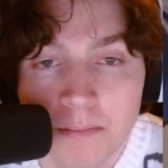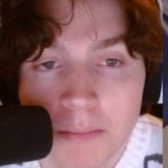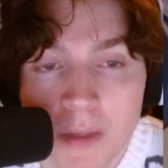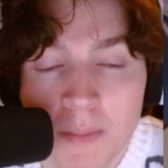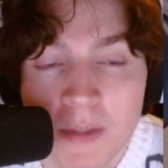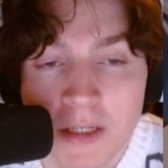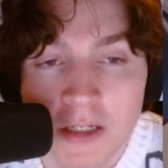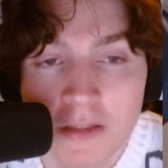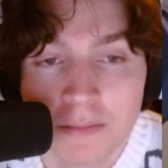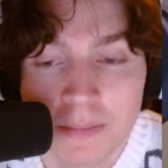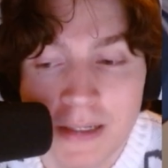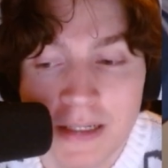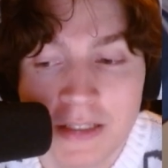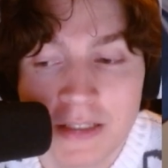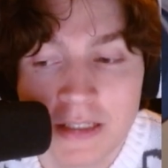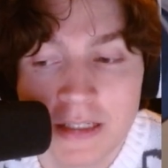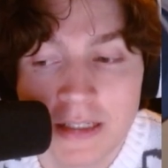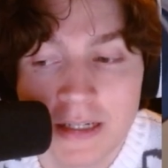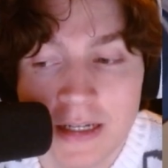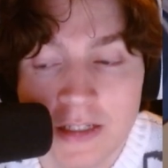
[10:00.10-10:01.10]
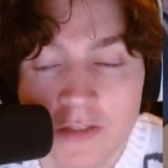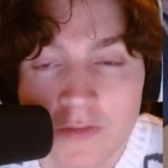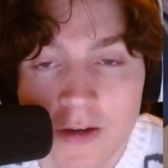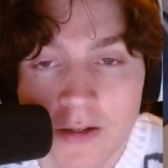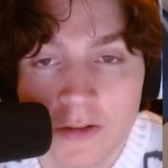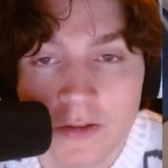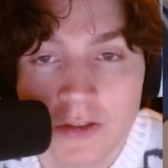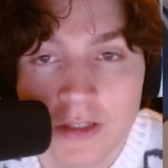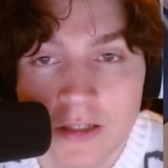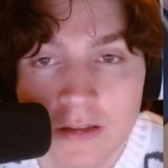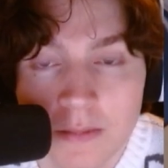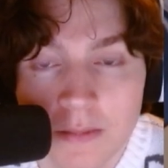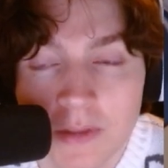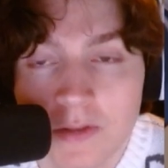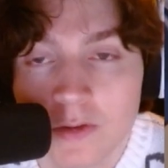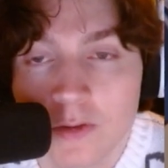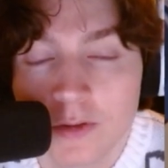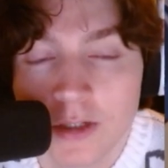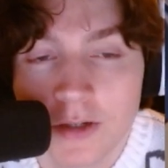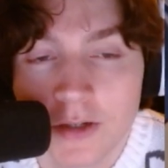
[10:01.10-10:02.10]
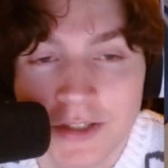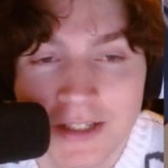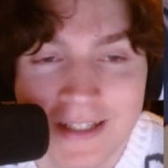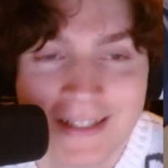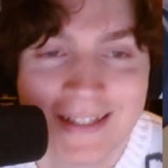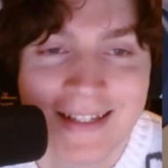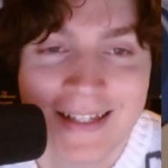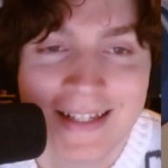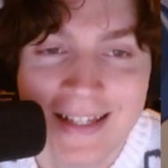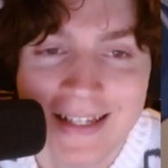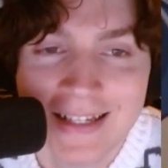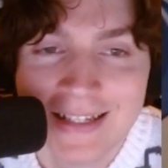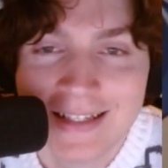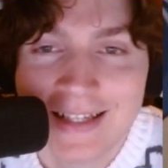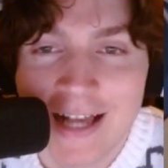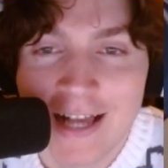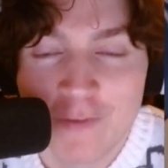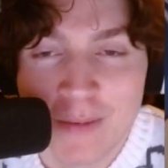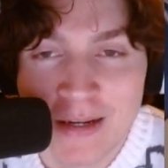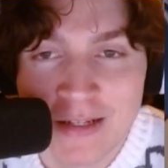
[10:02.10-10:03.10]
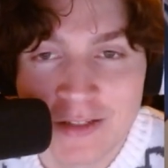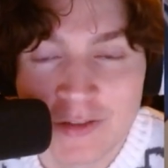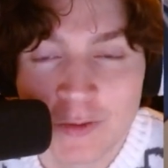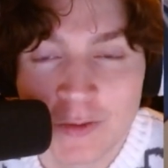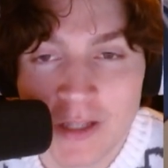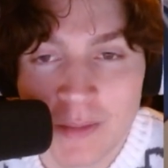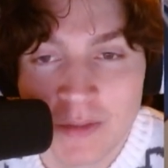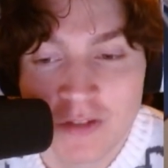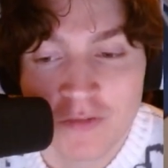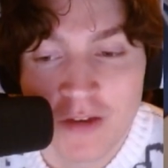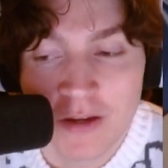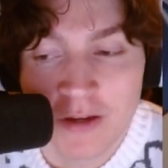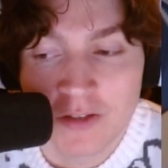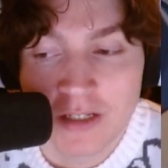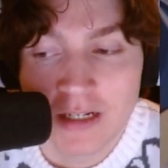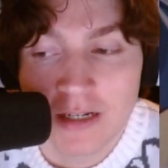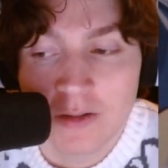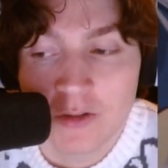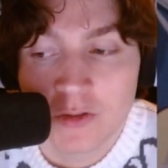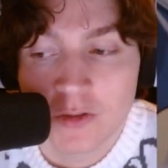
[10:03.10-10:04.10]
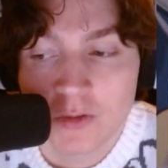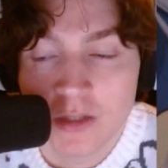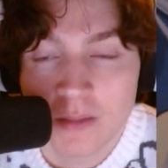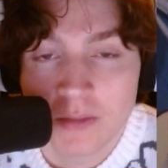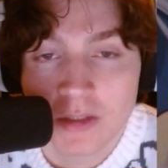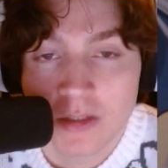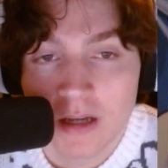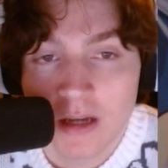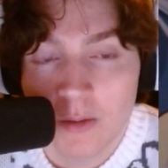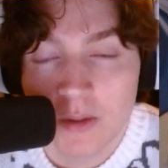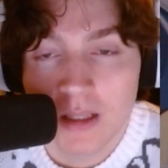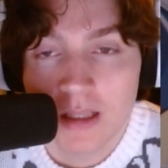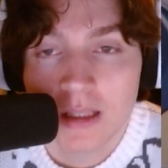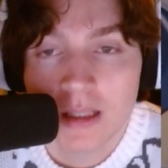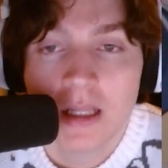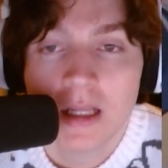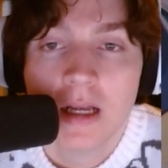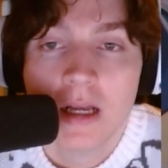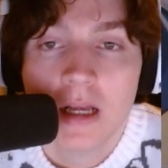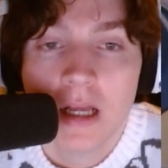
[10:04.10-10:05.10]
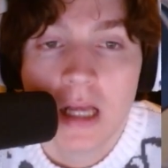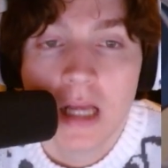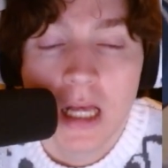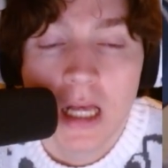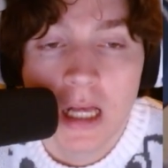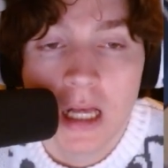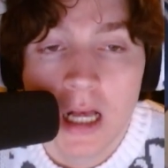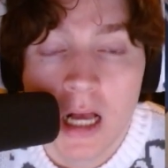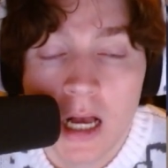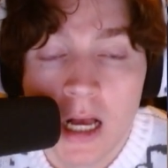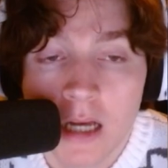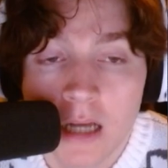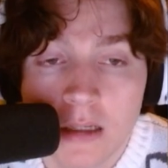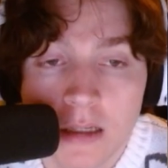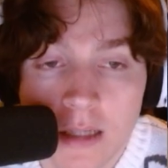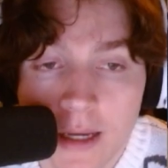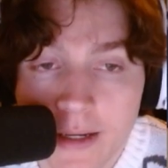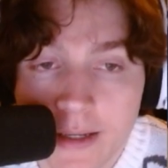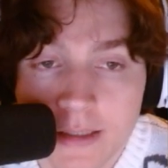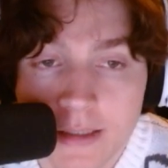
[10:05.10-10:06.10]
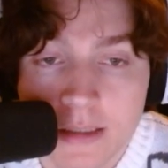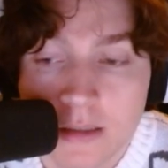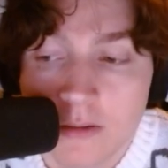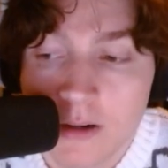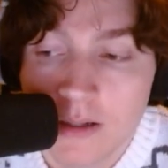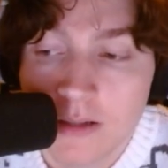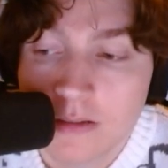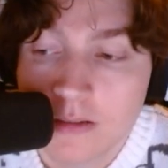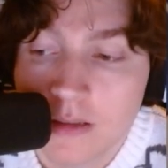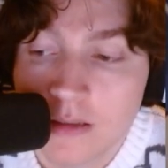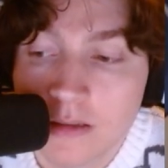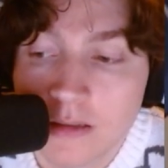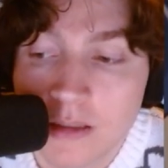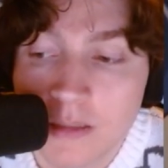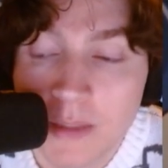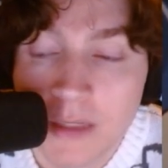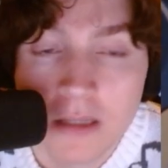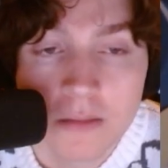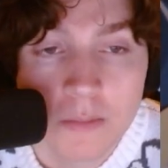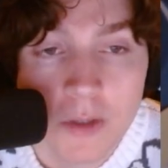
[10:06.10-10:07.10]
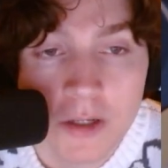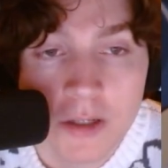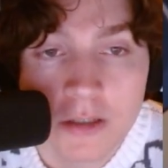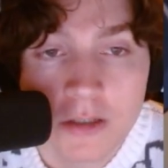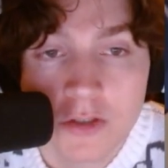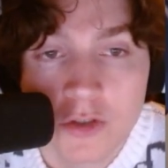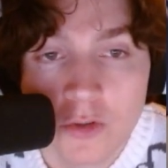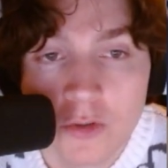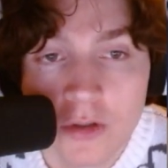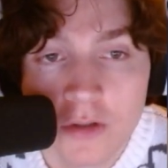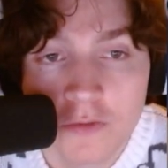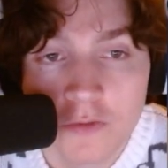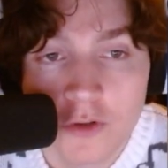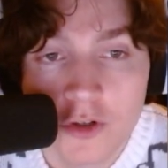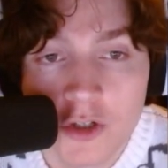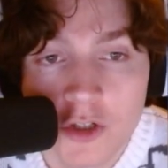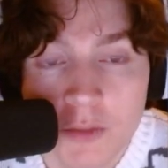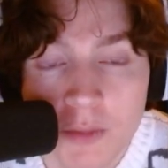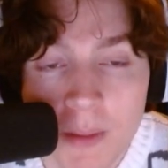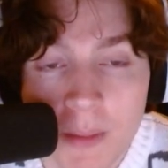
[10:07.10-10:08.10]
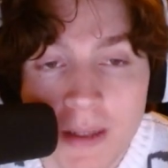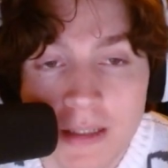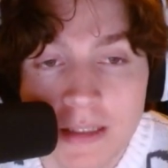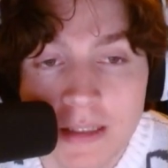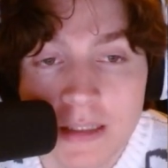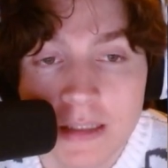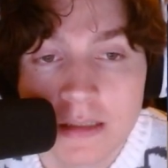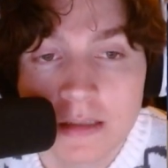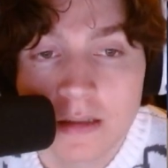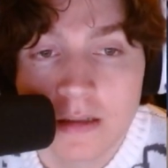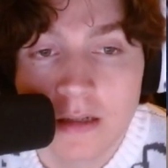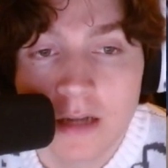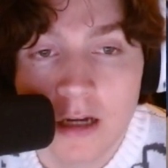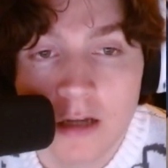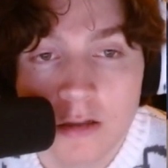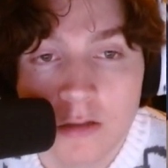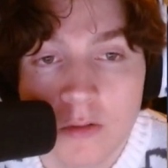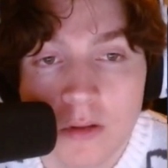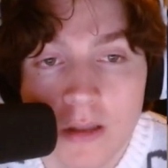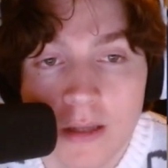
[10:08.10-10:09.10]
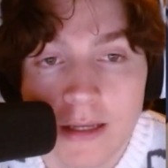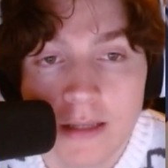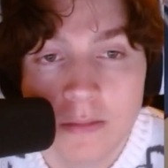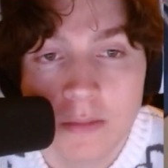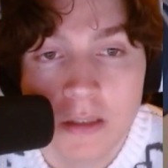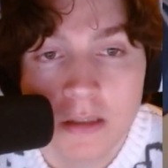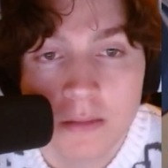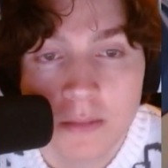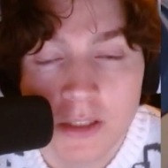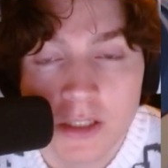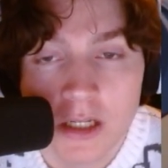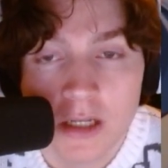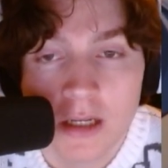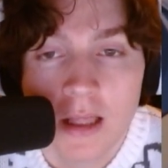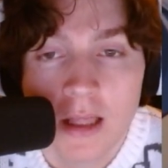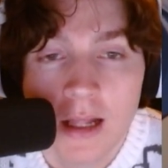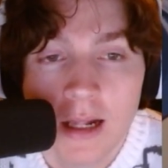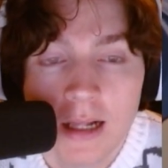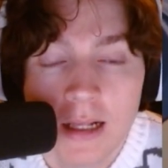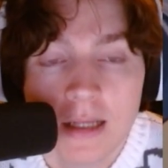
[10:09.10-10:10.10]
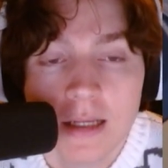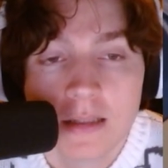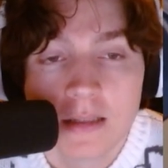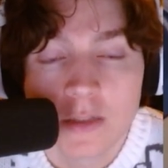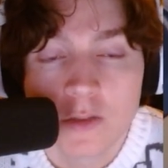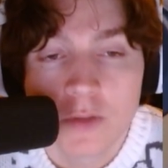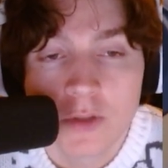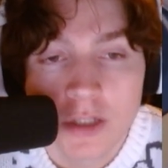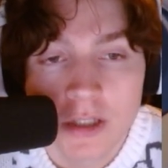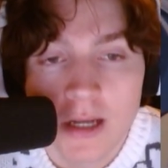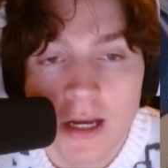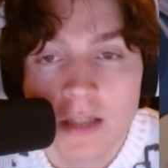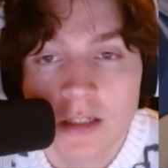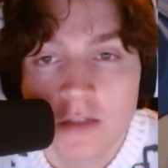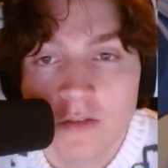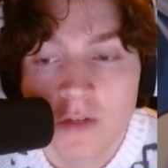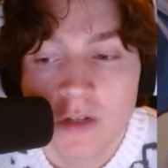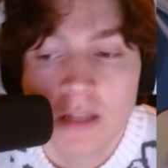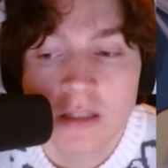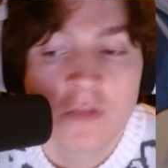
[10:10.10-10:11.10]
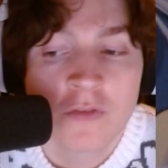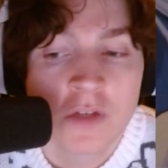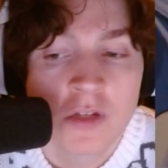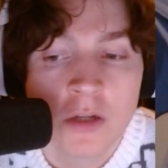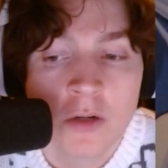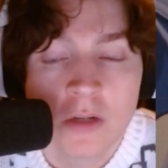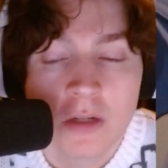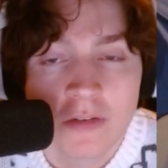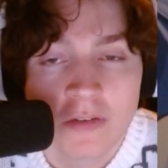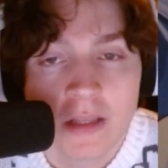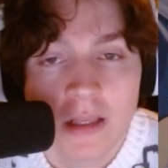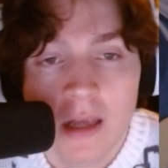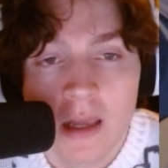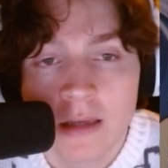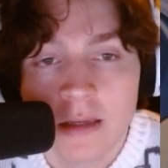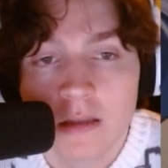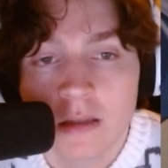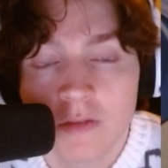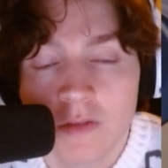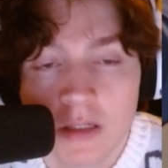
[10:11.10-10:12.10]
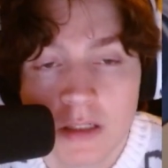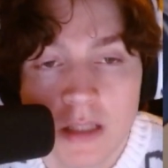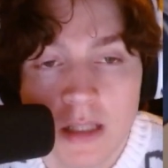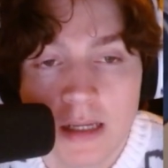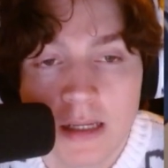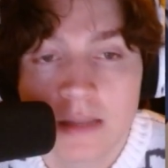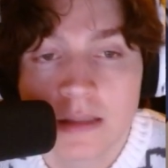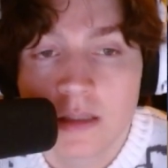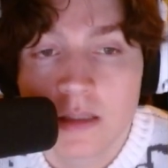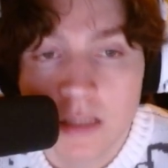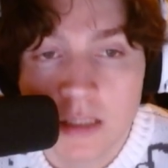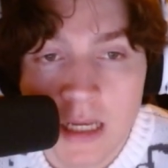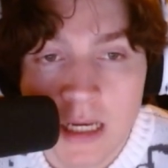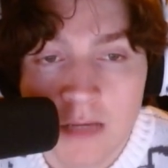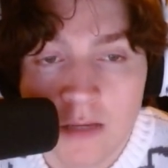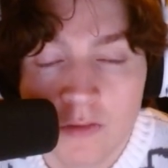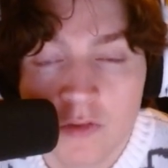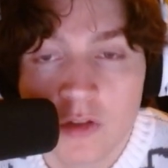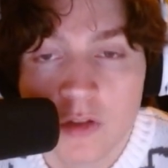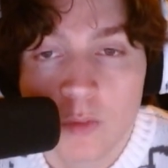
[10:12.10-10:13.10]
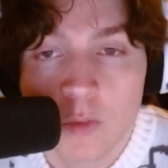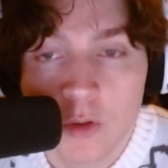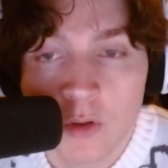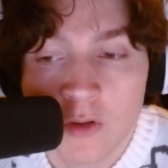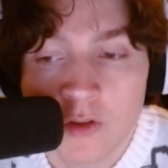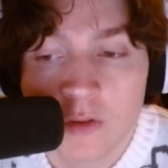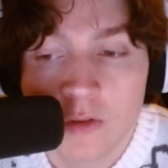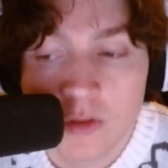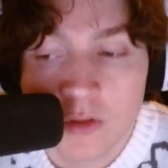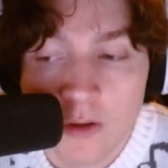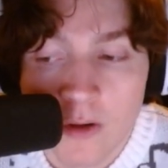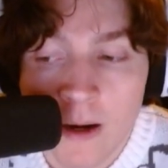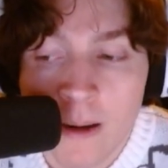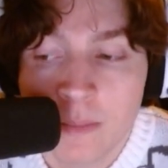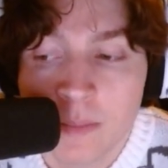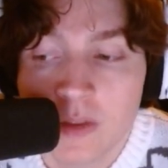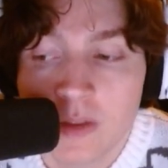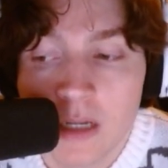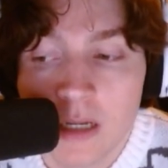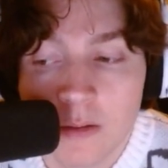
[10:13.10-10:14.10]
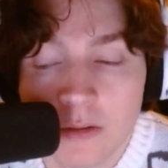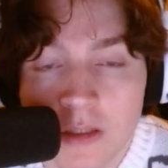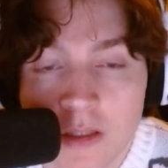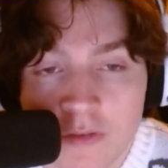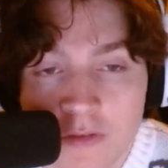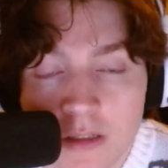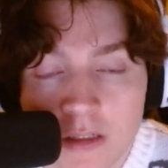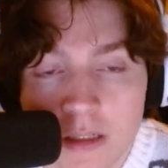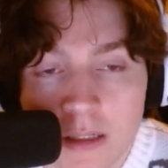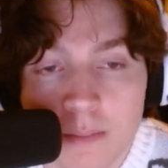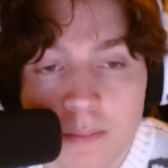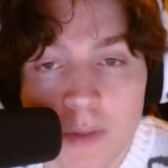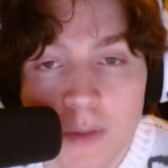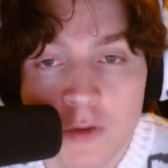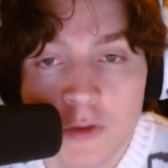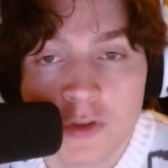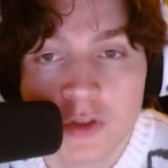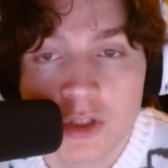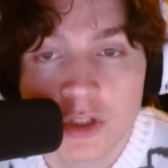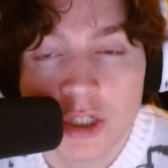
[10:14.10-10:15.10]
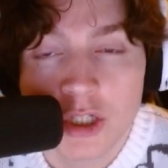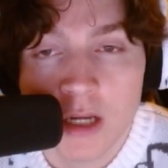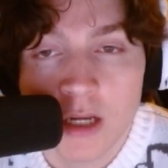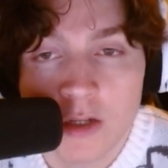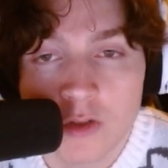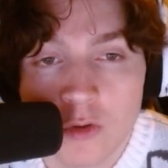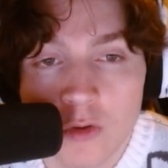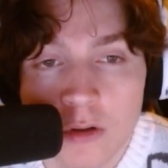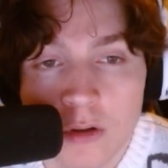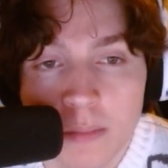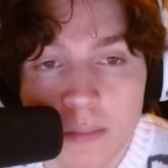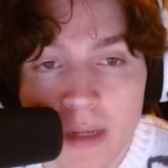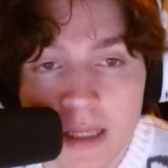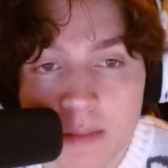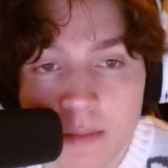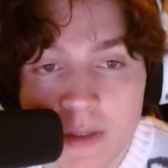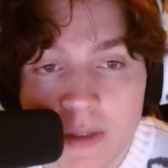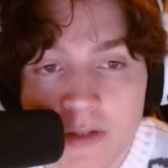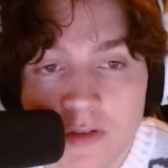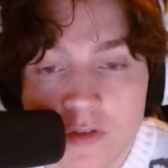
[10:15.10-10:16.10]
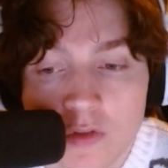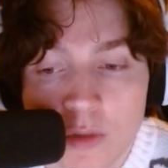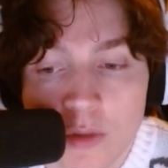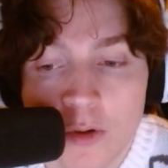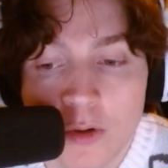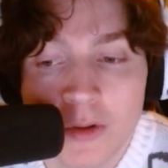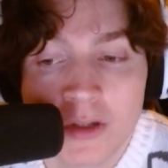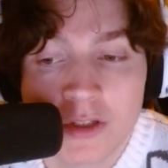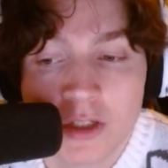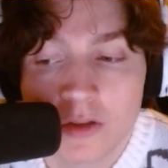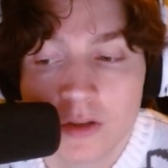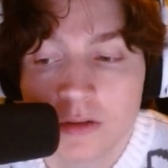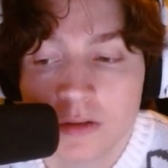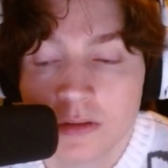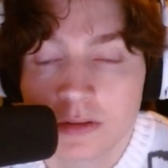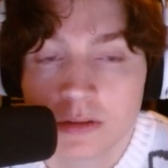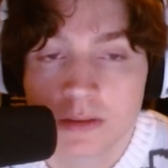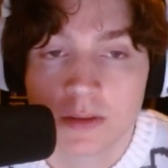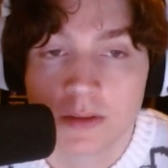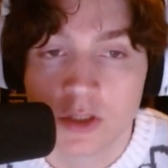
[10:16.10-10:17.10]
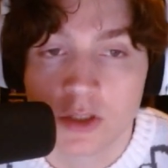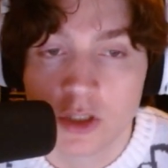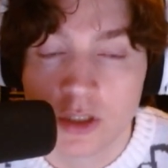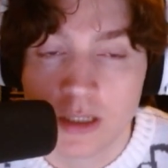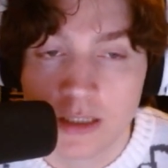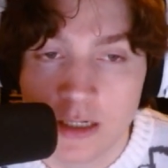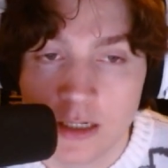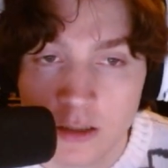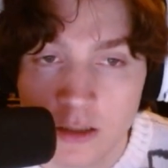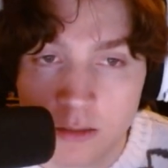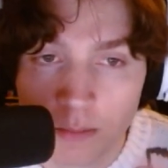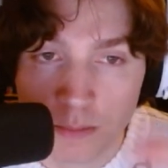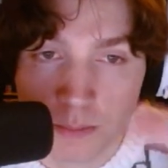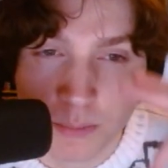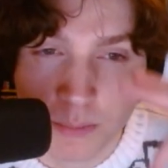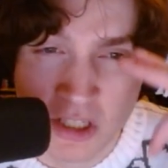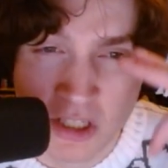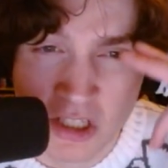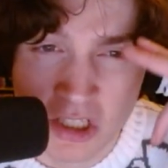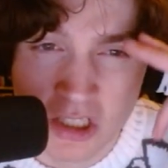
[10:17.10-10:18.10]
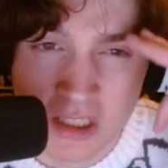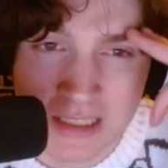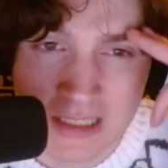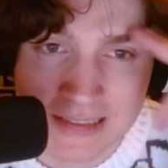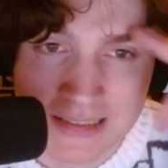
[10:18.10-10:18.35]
maybe not play this in the next final set, but who knows. I've played this 2 times in finals and I lost 2 times. Ah well. Yeah, alright, at the 10-minute mark, sorry for spamming this, and now you will hate me. But yeah, thanks for watching guys. If you liked the video, give it a like. If you dislike it, dislike. If you see more content, subscribe, and I will definitely post Shanks or Blackbeard tomorrow on the channel. See you guys later. Peace.